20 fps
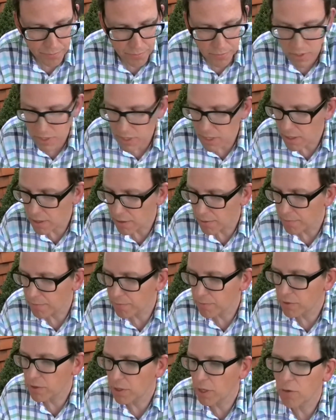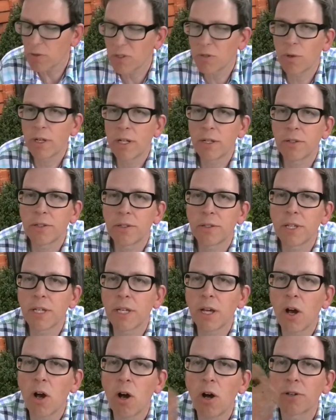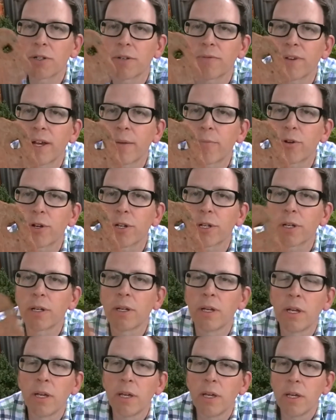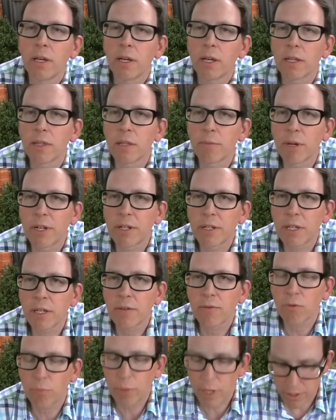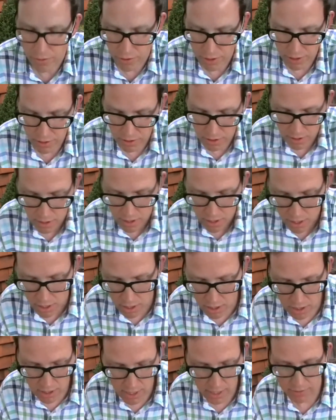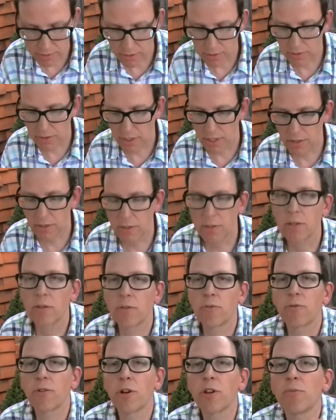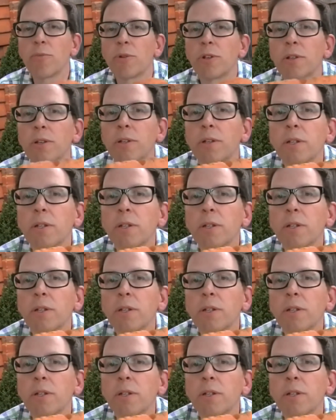Yeah, so as well as the harder fabric in the medieval period, as I said, Roman